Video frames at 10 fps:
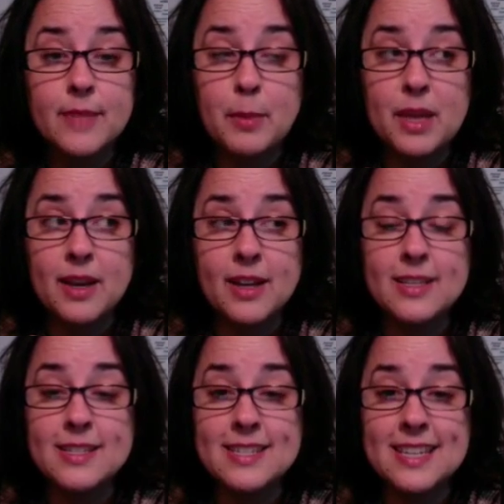
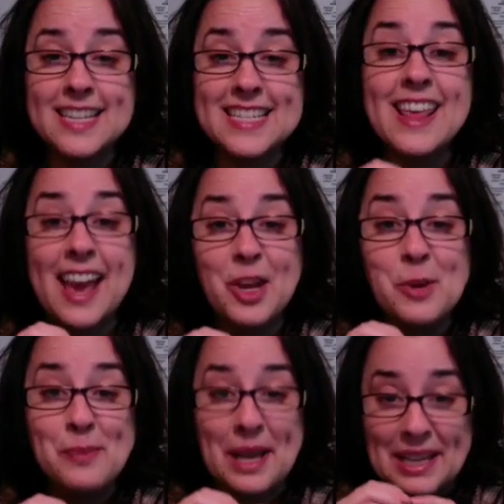Because it's that
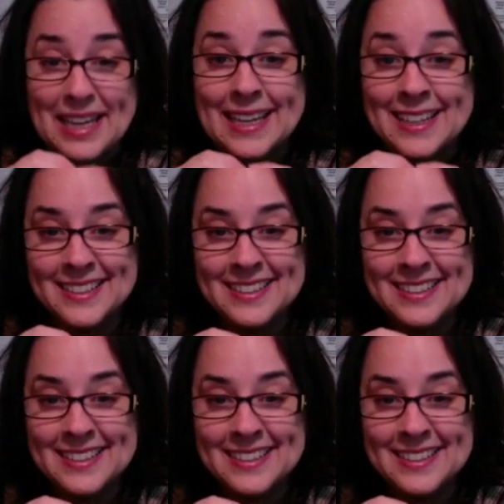compelling.